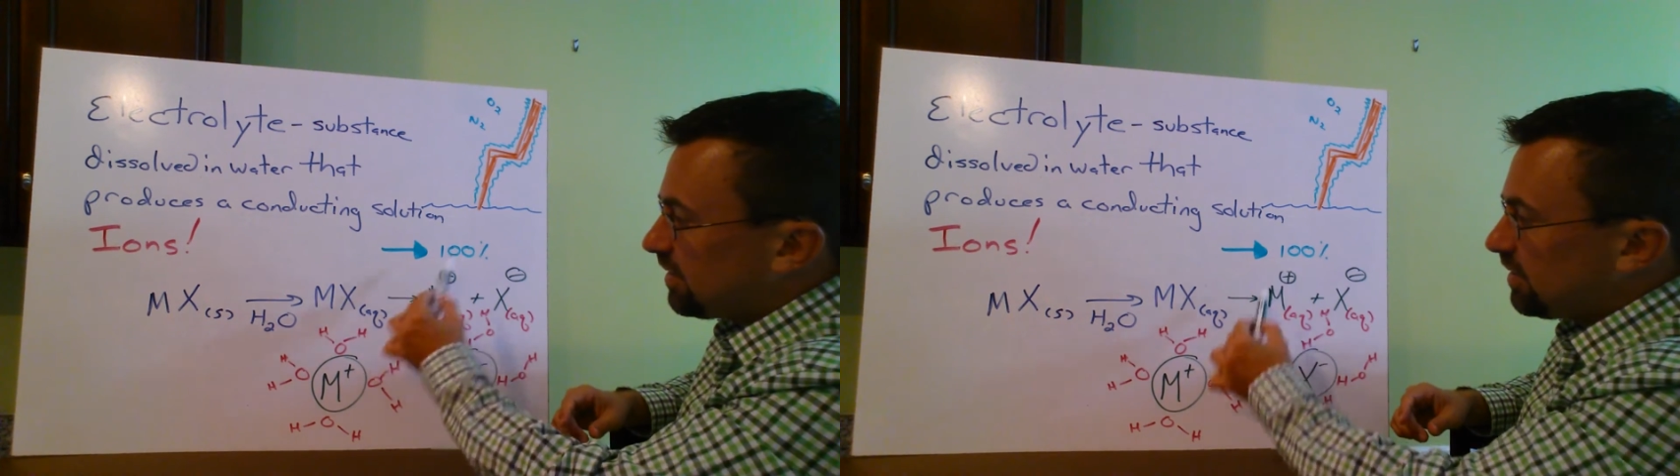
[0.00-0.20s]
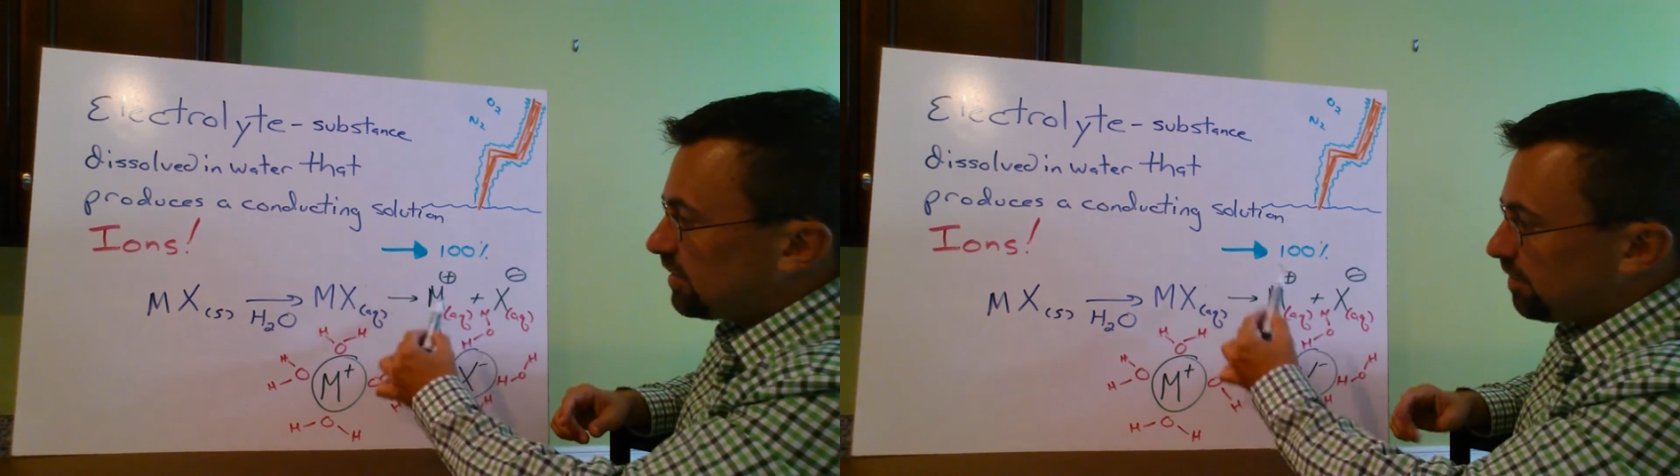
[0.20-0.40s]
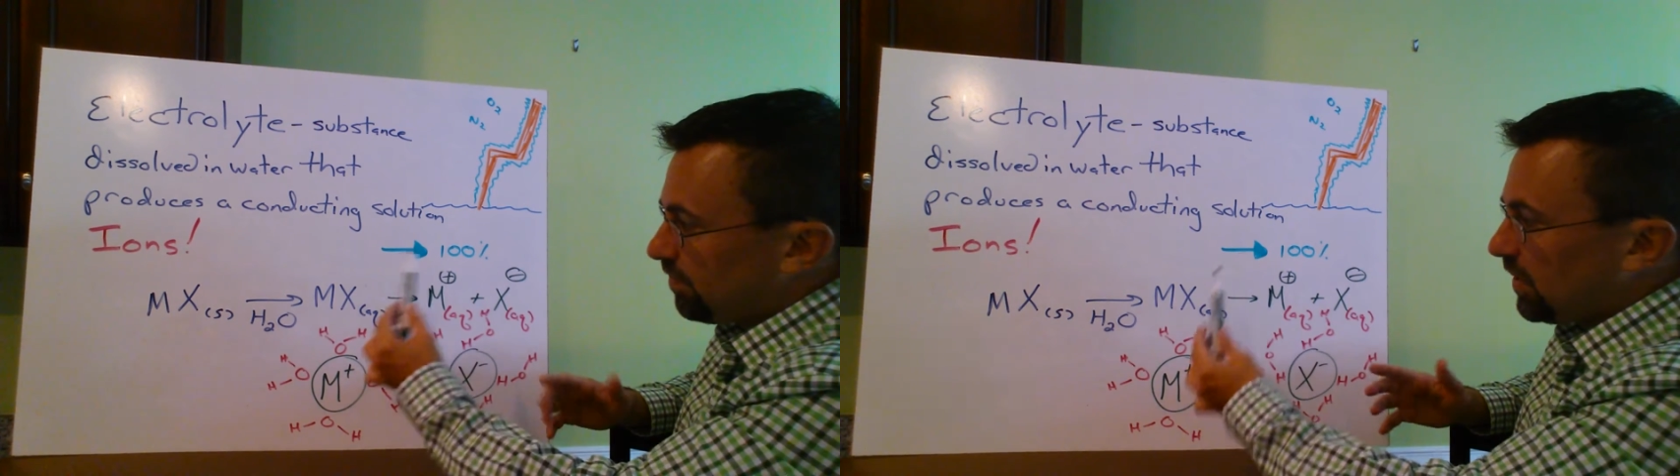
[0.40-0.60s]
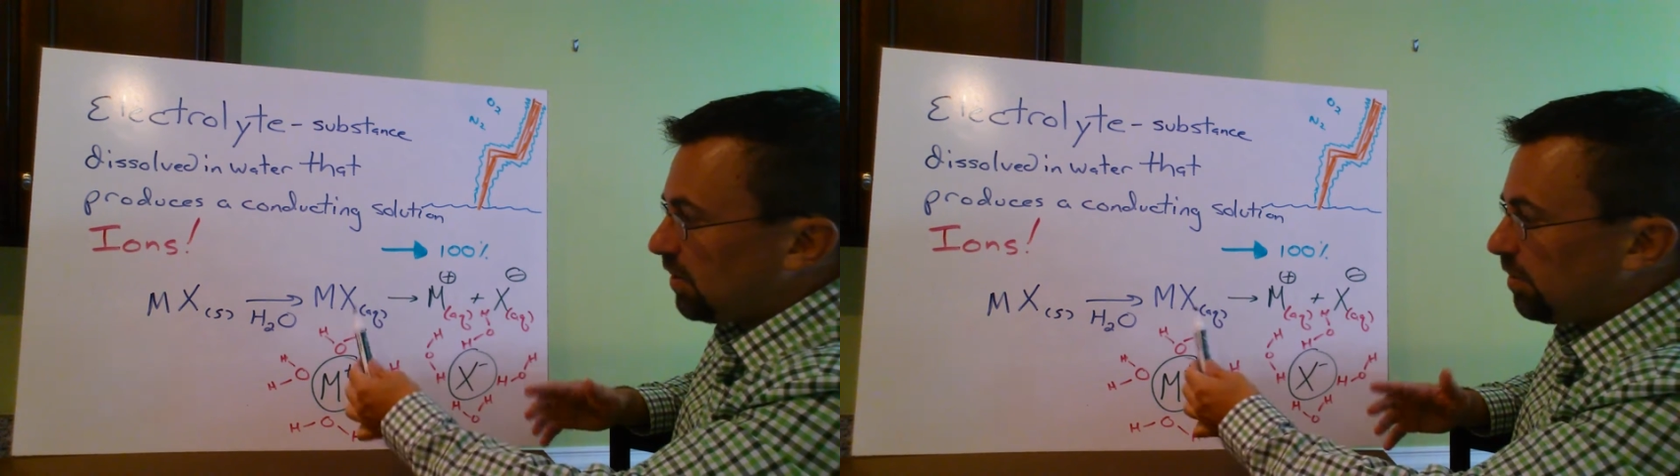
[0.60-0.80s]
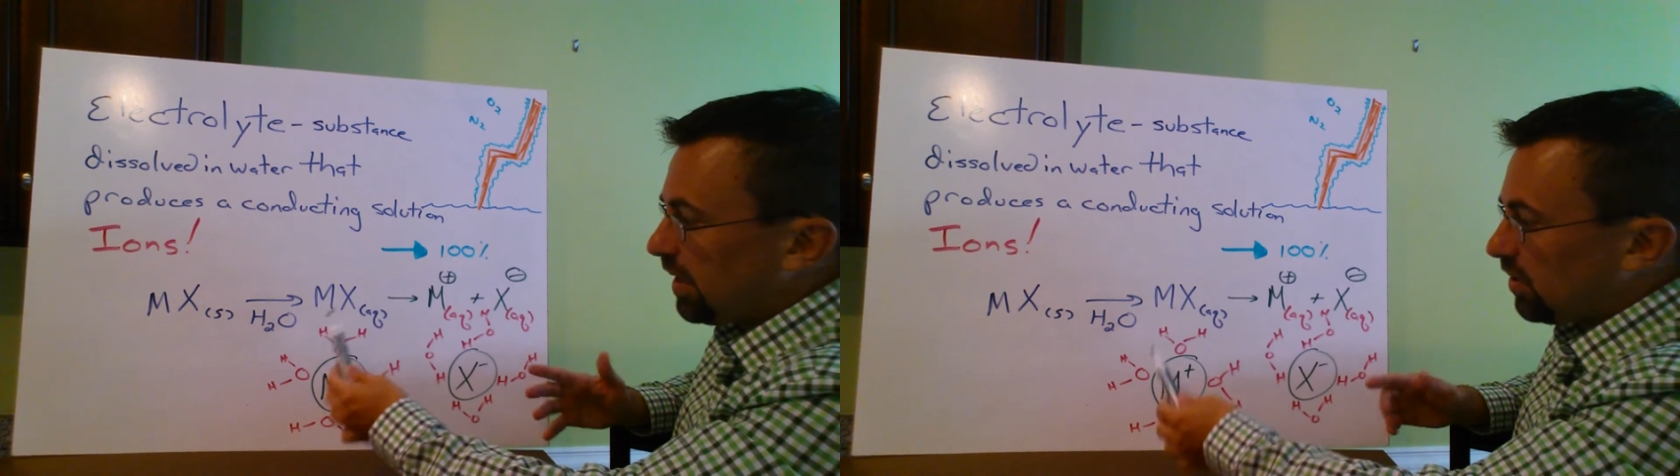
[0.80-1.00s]
these
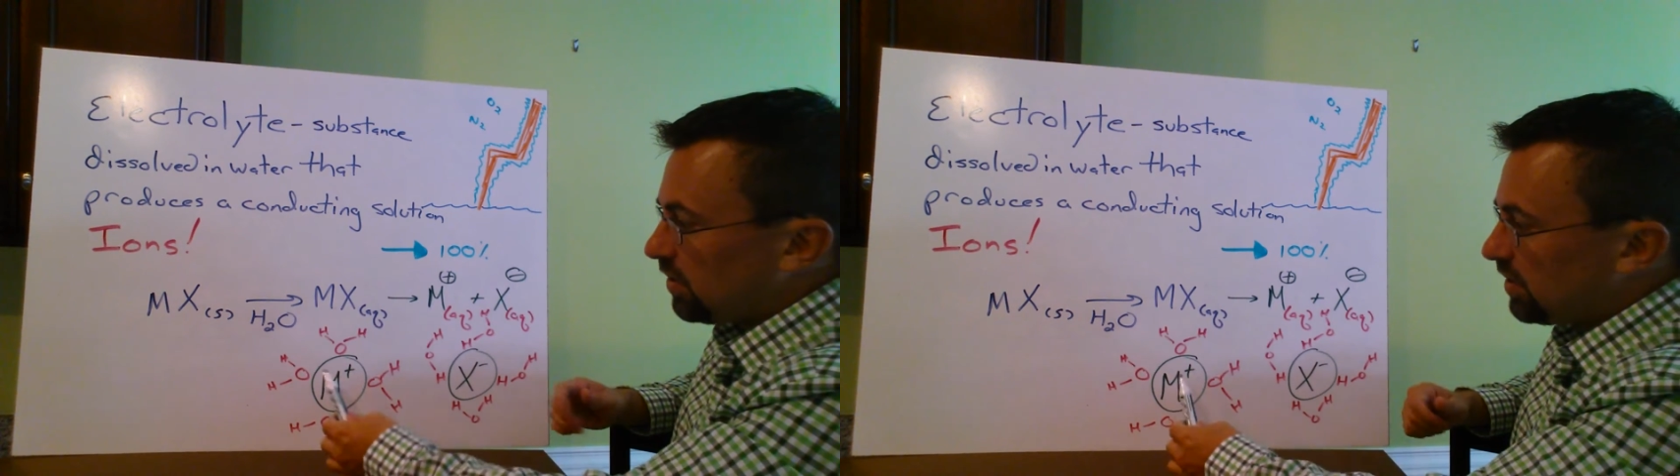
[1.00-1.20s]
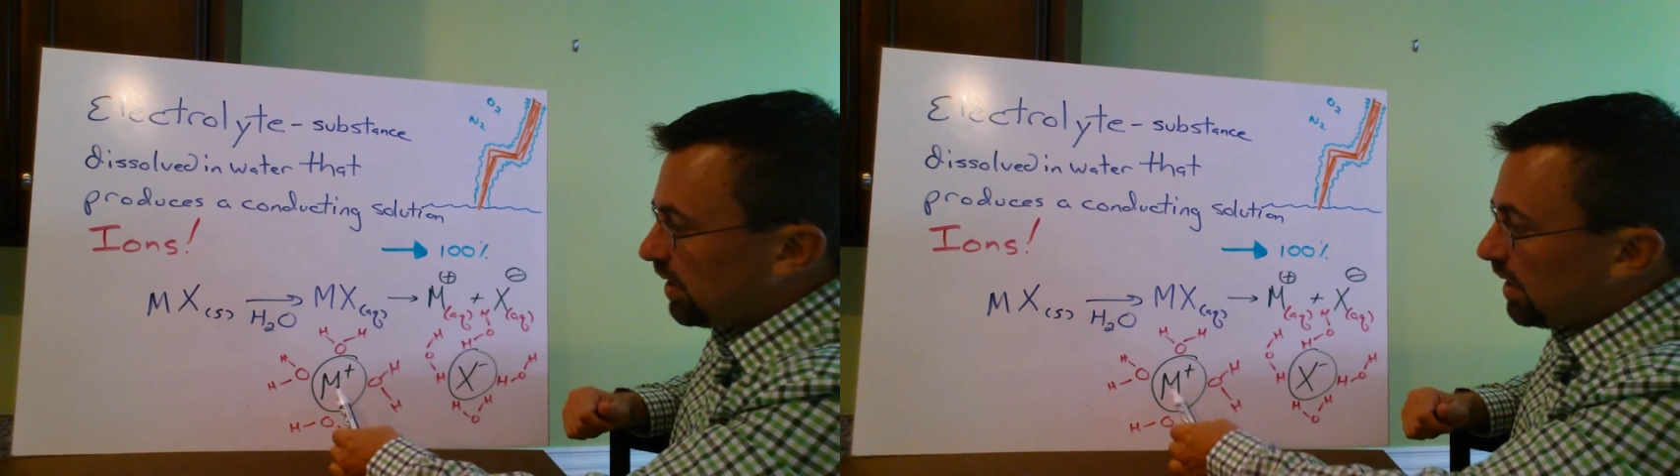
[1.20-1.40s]
metals,